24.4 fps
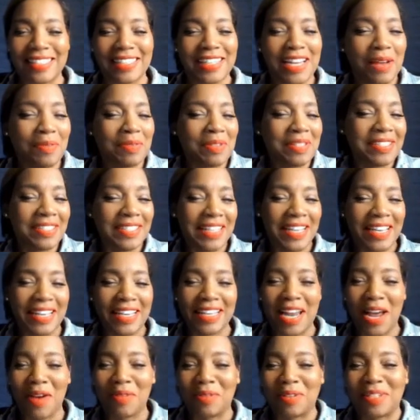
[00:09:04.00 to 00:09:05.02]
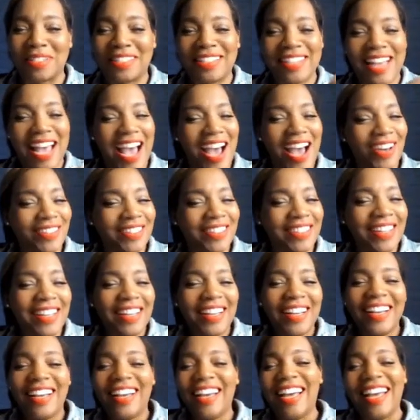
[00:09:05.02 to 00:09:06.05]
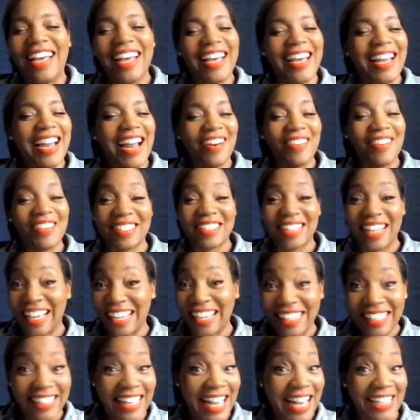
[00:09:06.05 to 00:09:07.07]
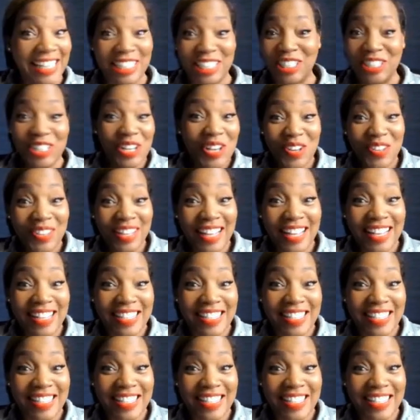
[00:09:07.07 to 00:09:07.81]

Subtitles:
I was singing, I was shouting, and I was like, let's do this.